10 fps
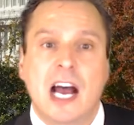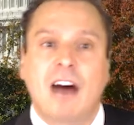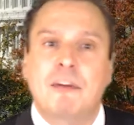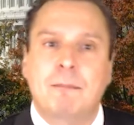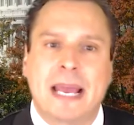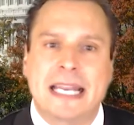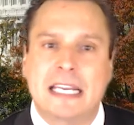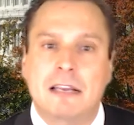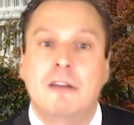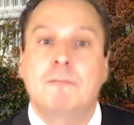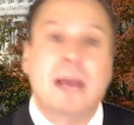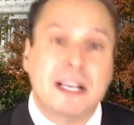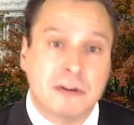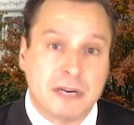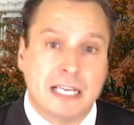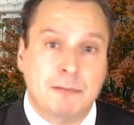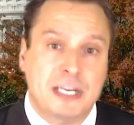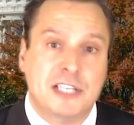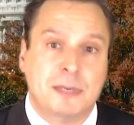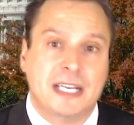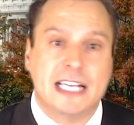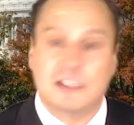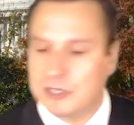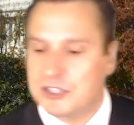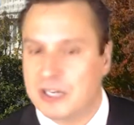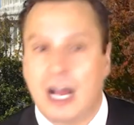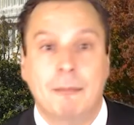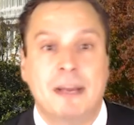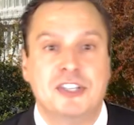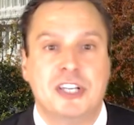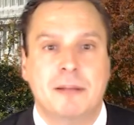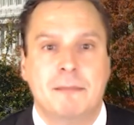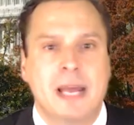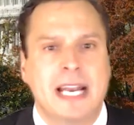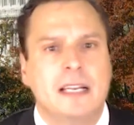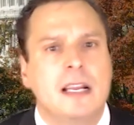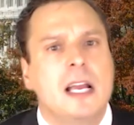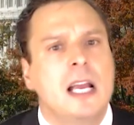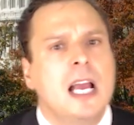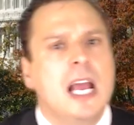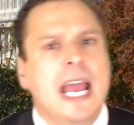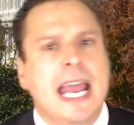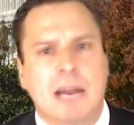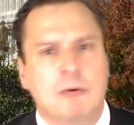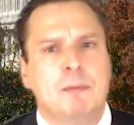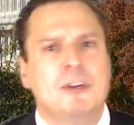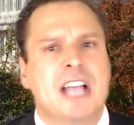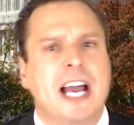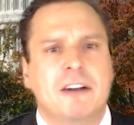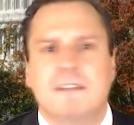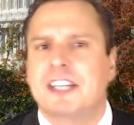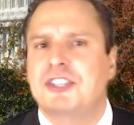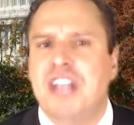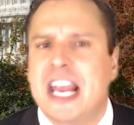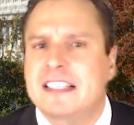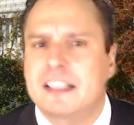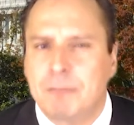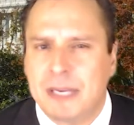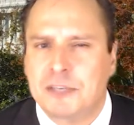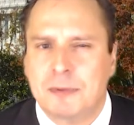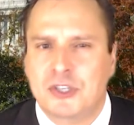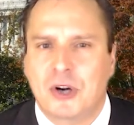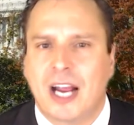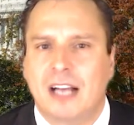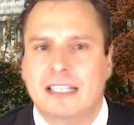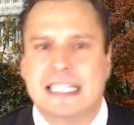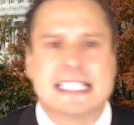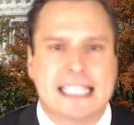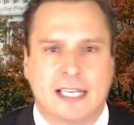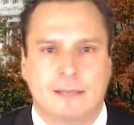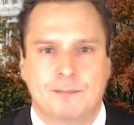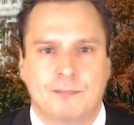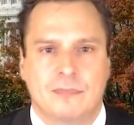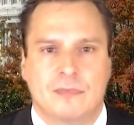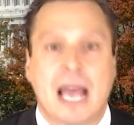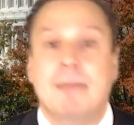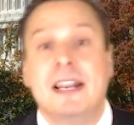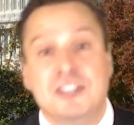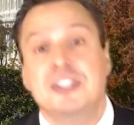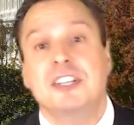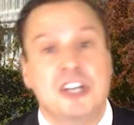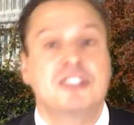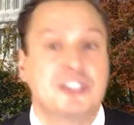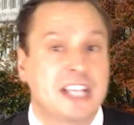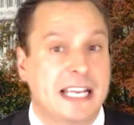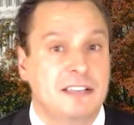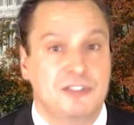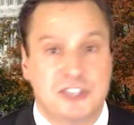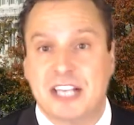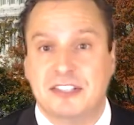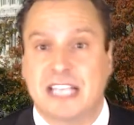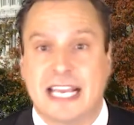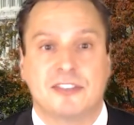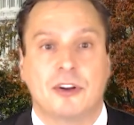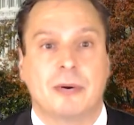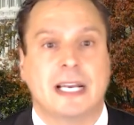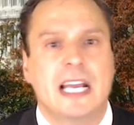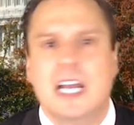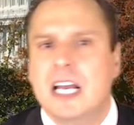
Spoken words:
of the pending Pickering impeachment case, which I'll mention in a minute, and would preside over the Chase impeachment trial in the Senate. I mentioned the Justice Chase case already.